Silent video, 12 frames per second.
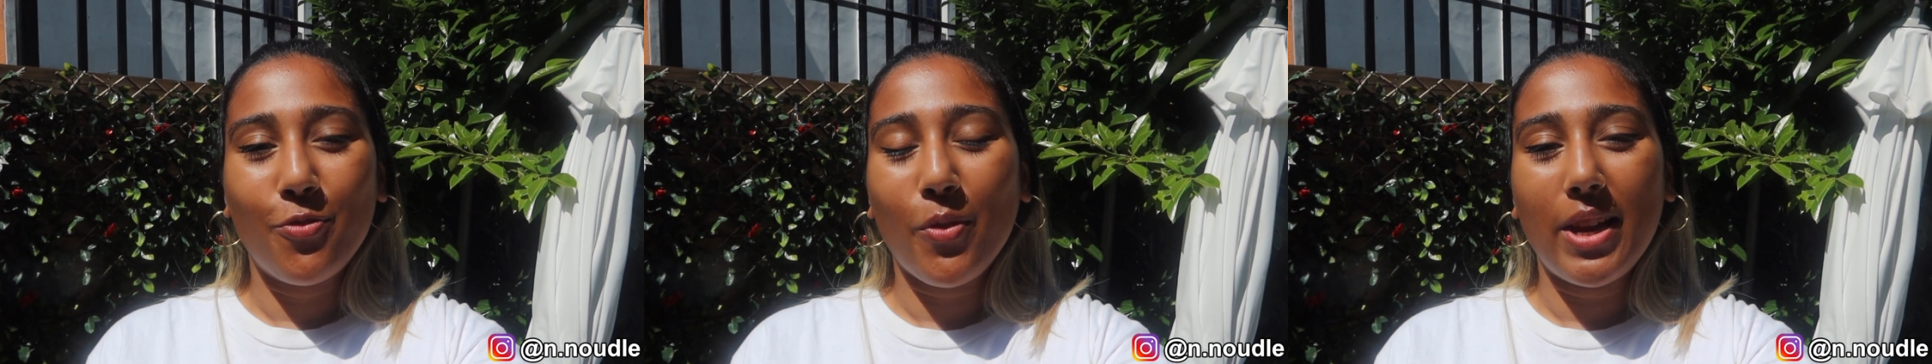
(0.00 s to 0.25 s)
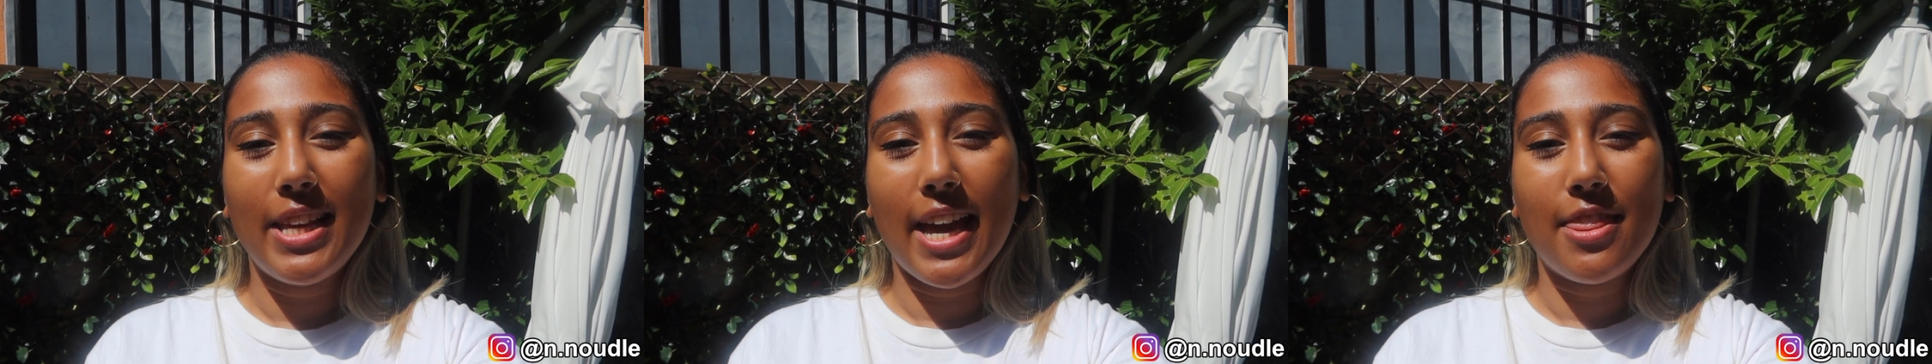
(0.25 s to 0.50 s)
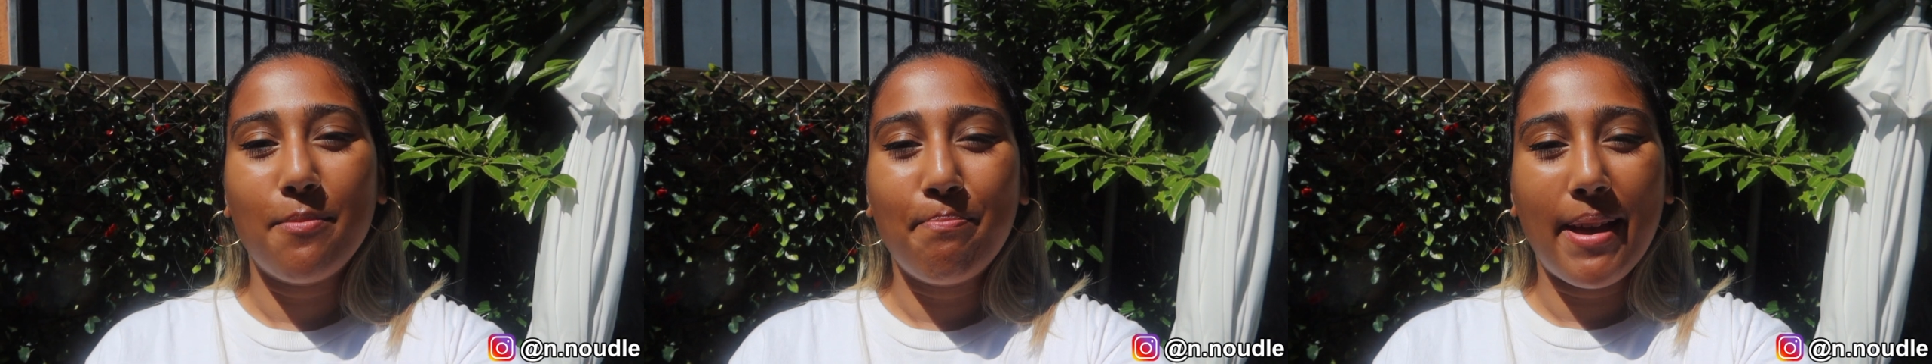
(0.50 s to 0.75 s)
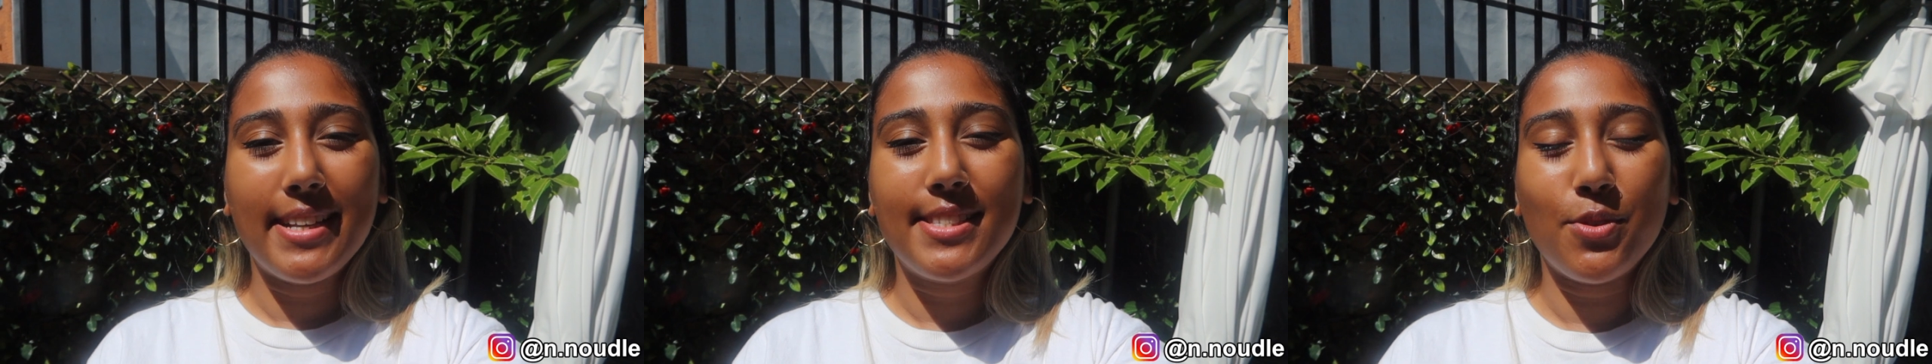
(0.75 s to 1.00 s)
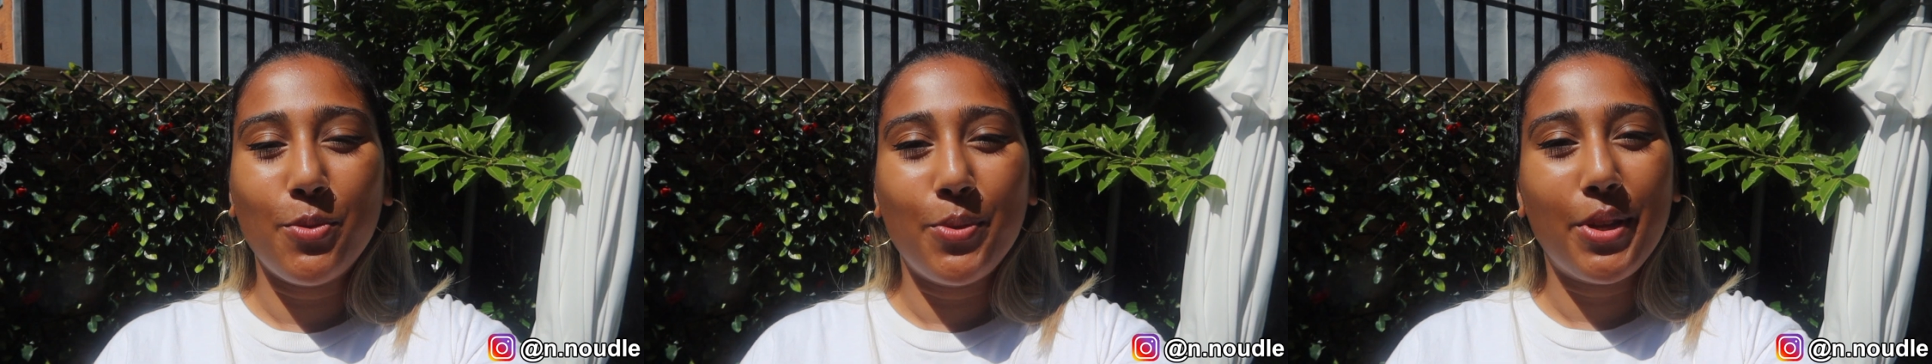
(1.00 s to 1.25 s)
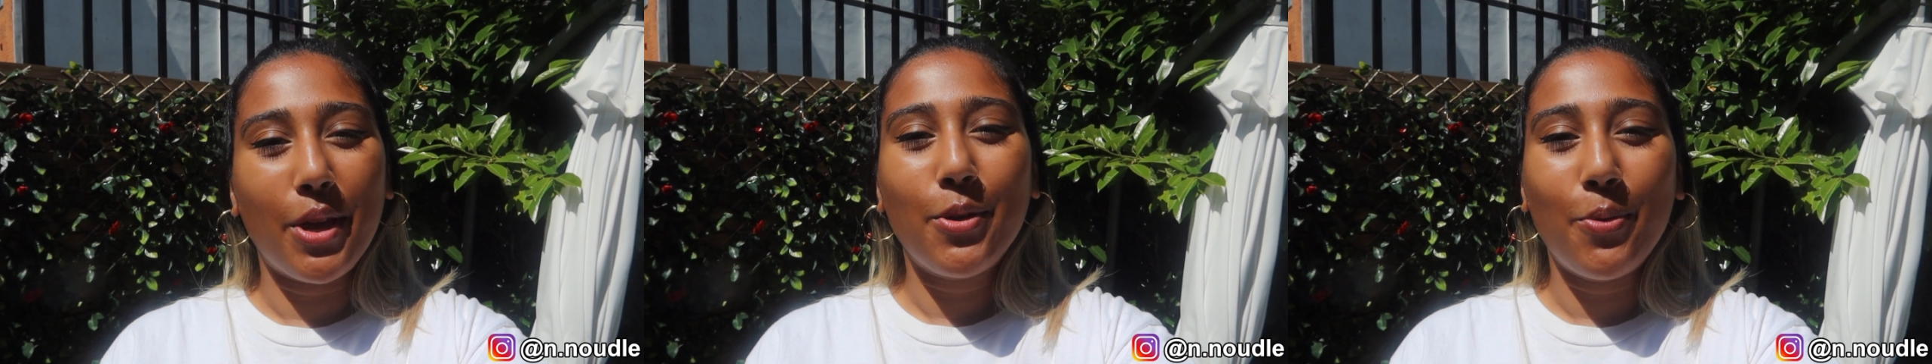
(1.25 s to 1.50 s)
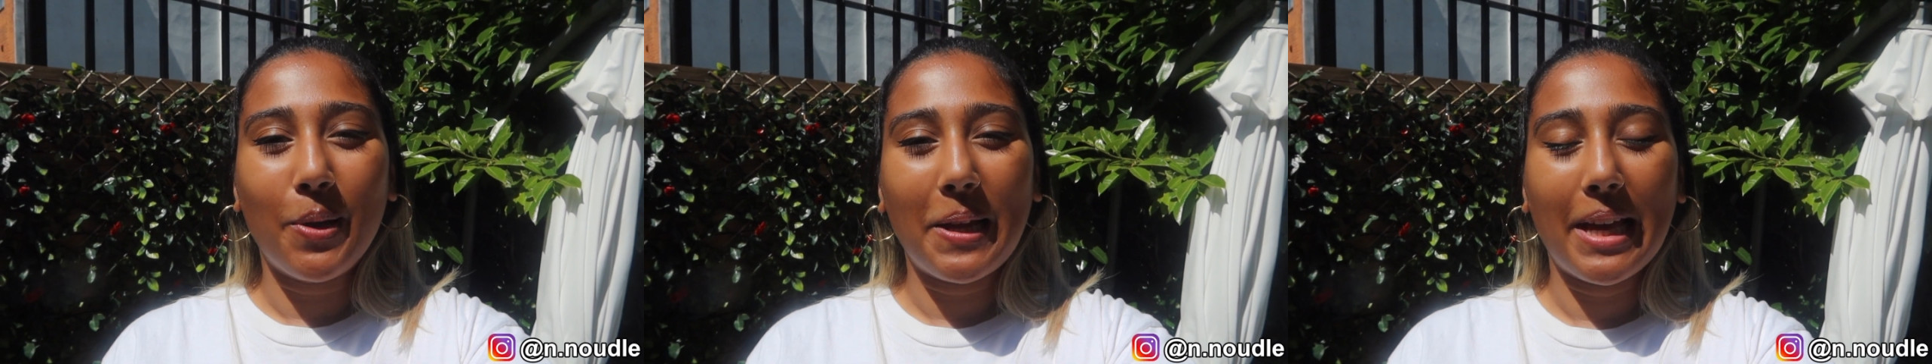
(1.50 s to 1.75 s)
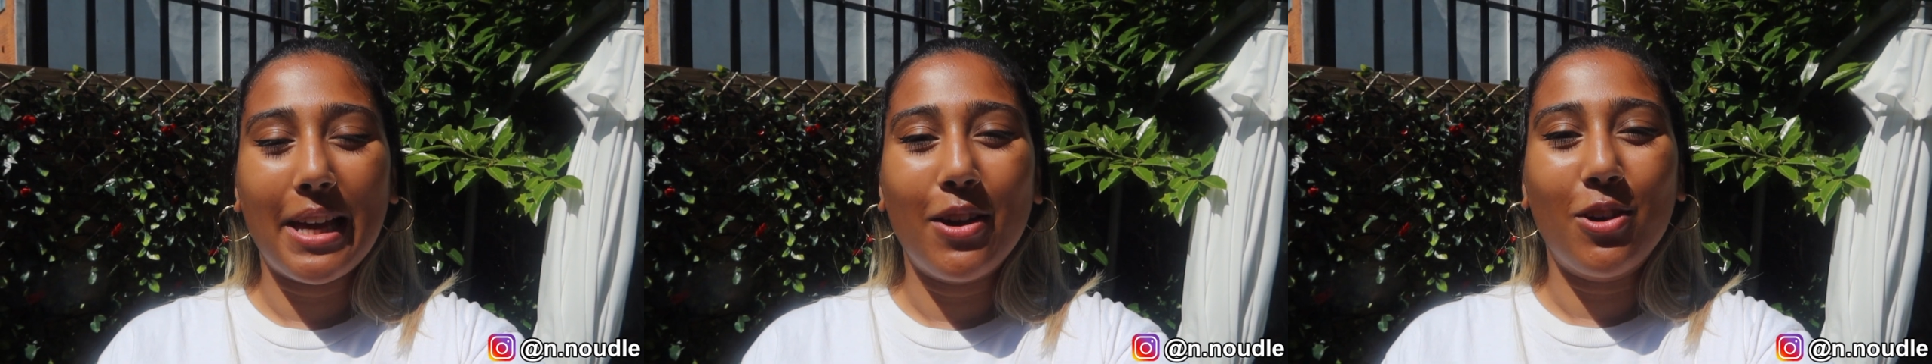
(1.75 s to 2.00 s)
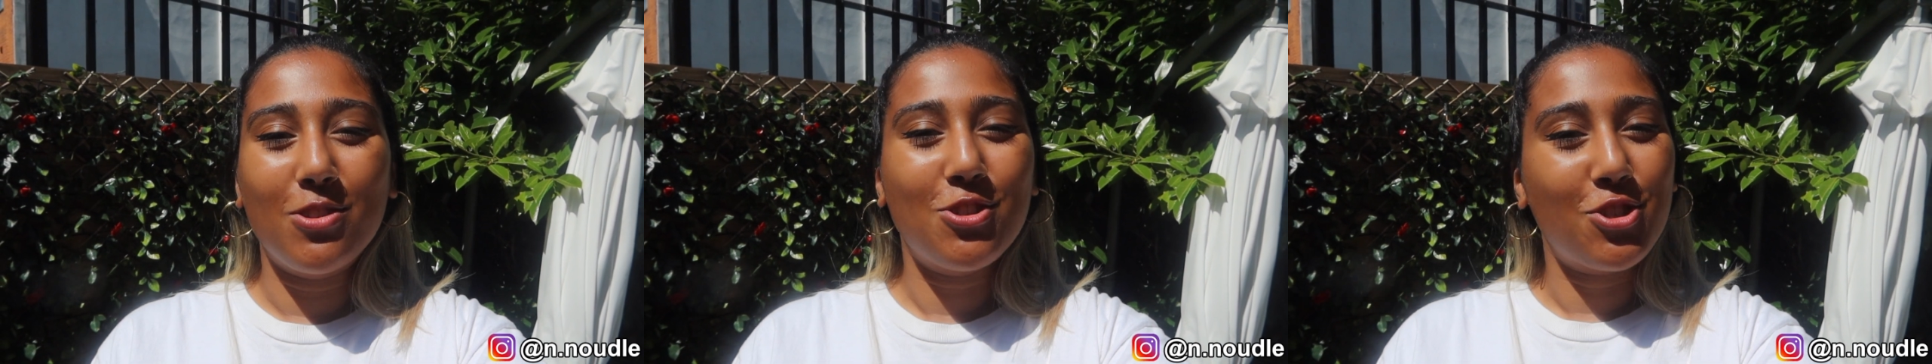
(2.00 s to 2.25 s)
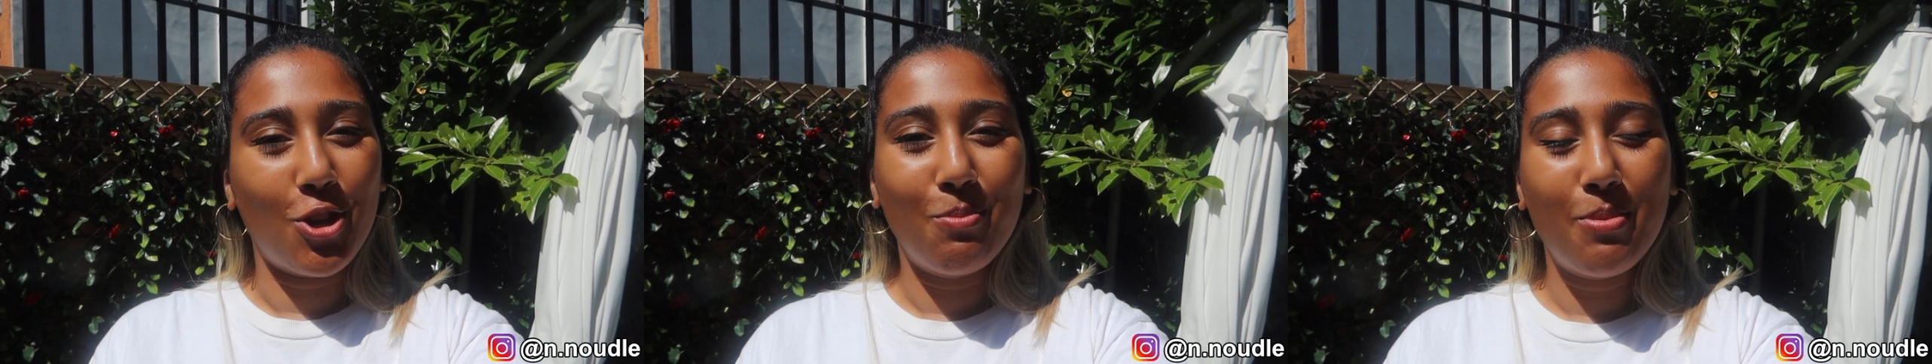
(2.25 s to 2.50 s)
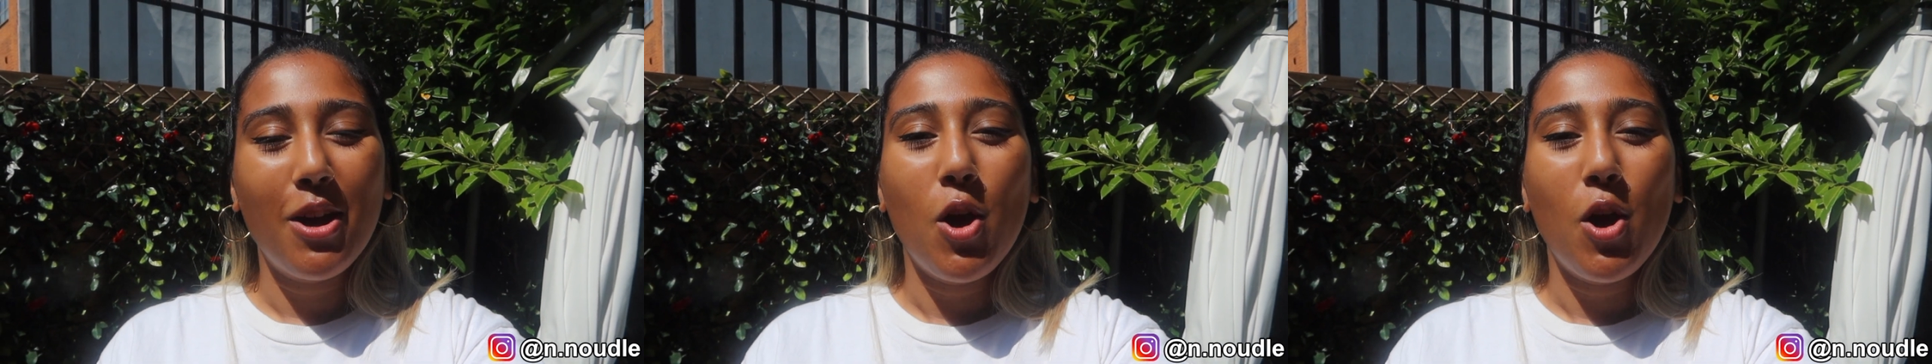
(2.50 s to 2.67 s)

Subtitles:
really get the best audio quality on job